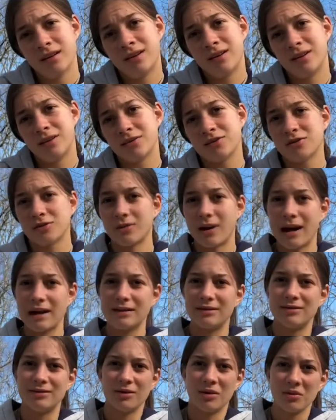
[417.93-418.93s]
Also, I
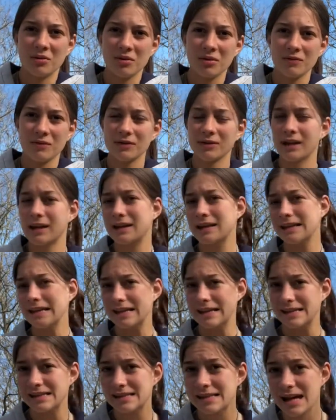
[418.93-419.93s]
don't know if the lighting
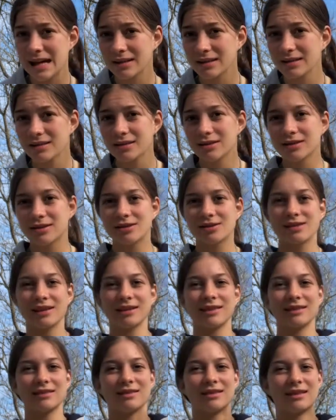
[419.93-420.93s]
is that good because like
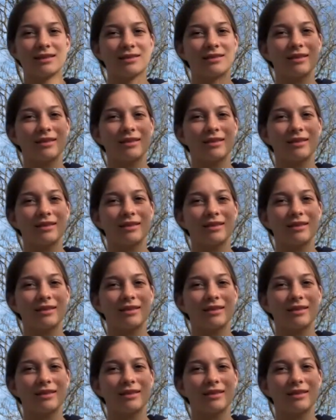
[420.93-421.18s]
the sun is